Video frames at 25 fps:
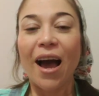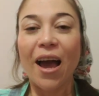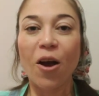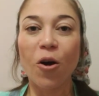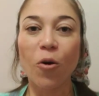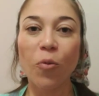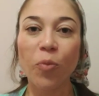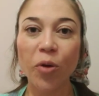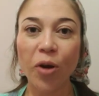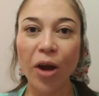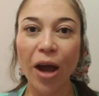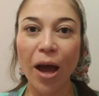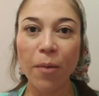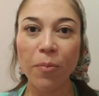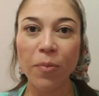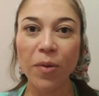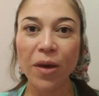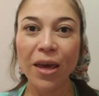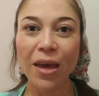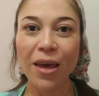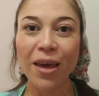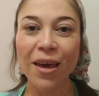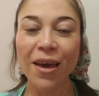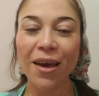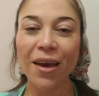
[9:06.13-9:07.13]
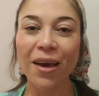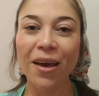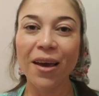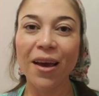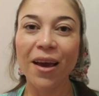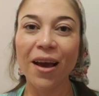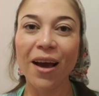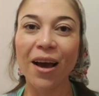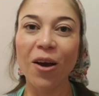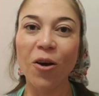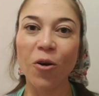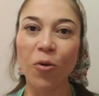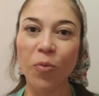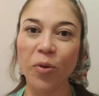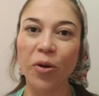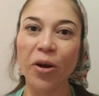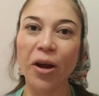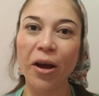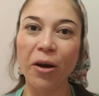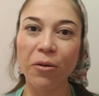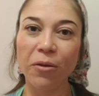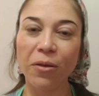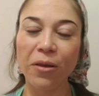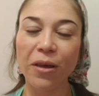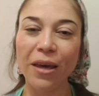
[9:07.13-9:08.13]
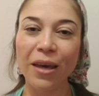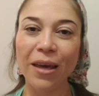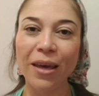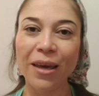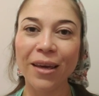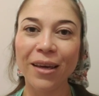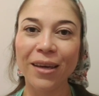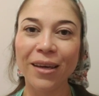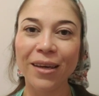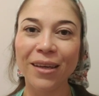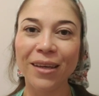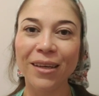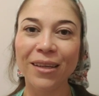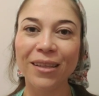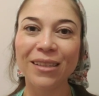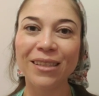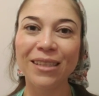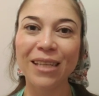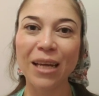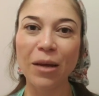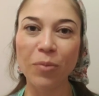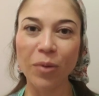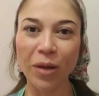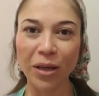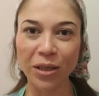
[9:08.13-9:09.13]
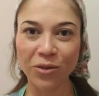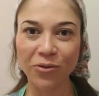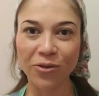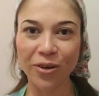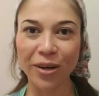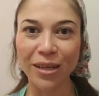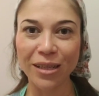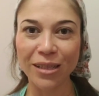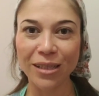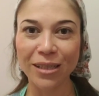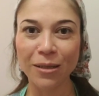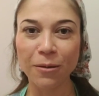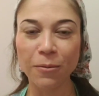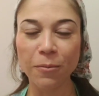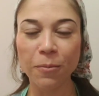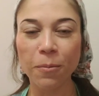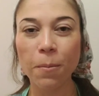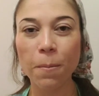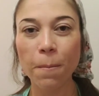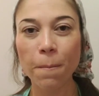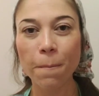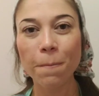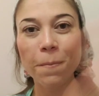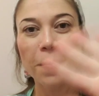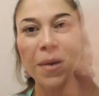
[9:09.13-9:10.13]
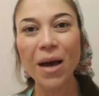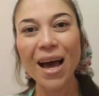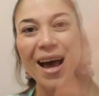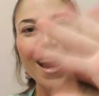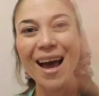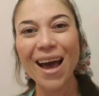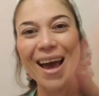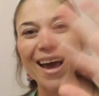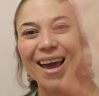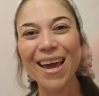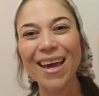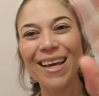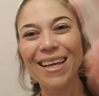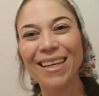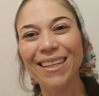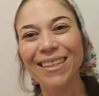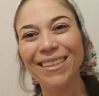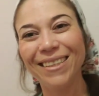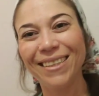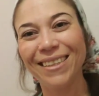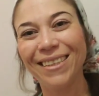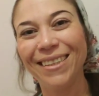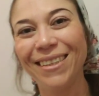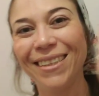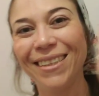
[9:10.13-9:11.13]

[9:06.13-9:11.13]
I hope you're happy. I hope you're healthy. Stay blessed, friends. Bye.